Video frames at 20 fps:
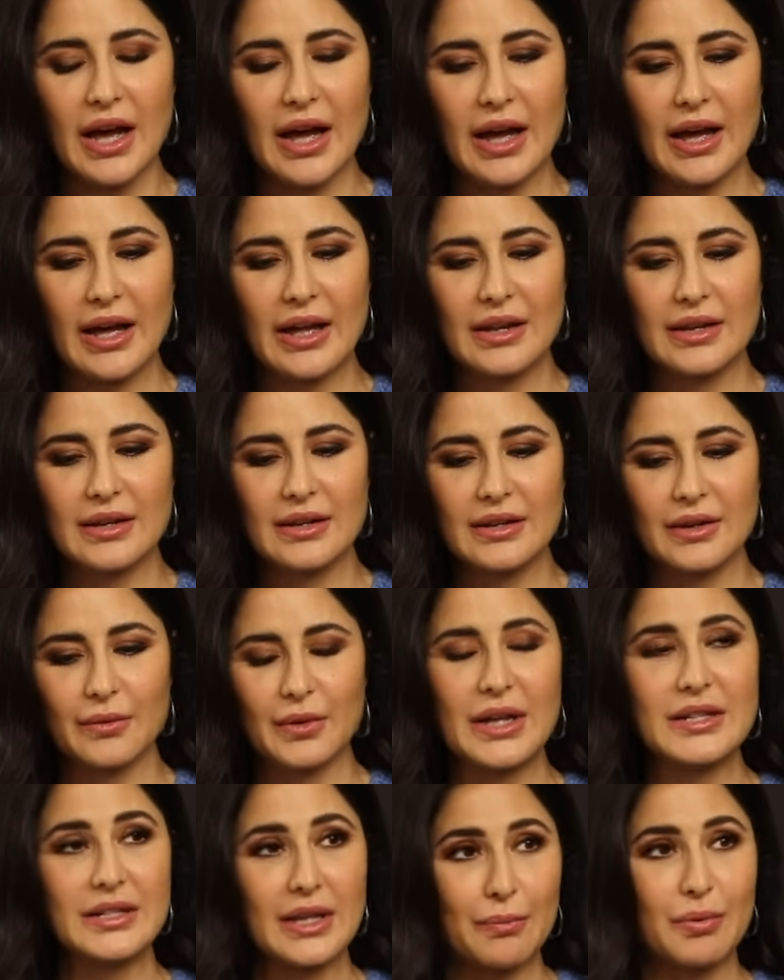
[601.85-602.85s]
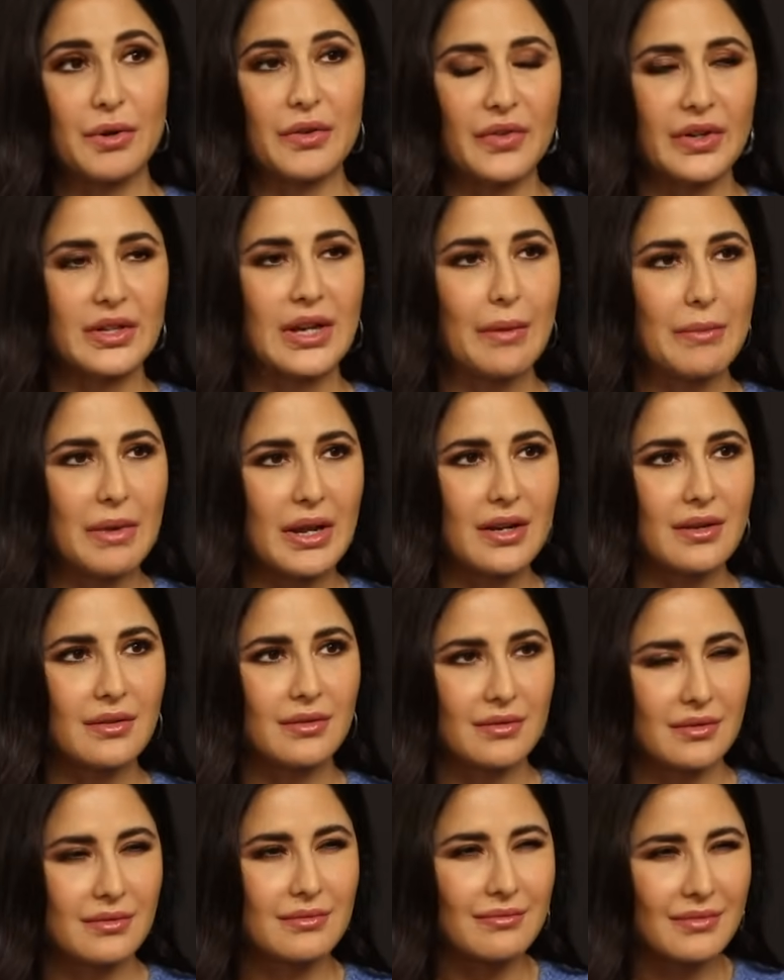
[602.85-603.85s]
and when I say perfect, I mean
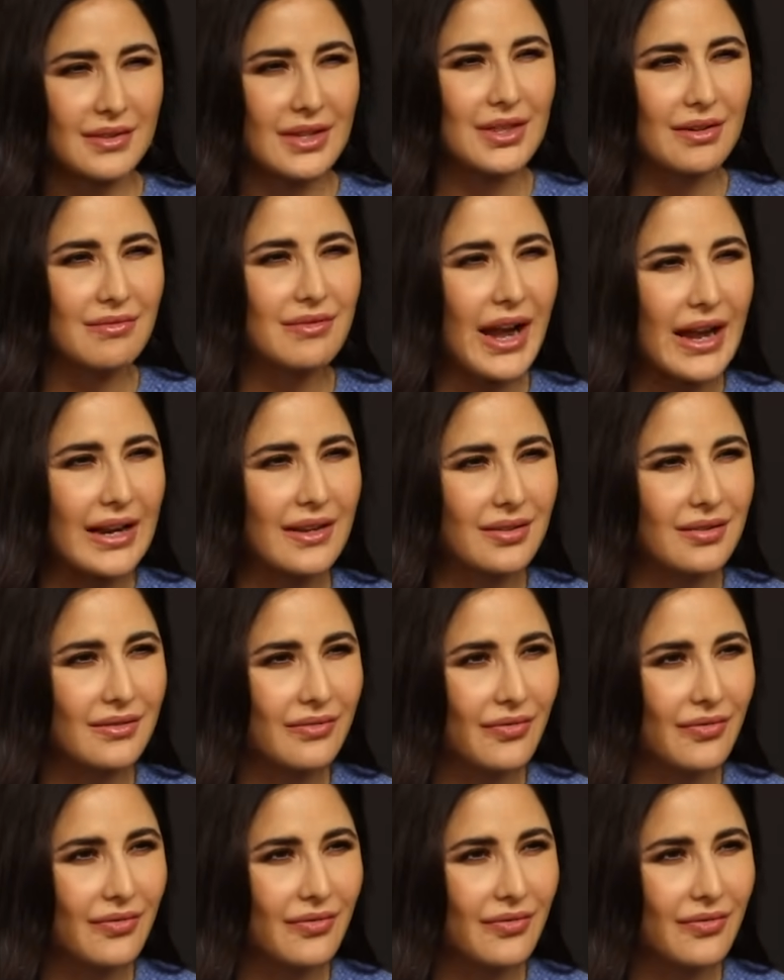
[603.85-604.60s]
the right,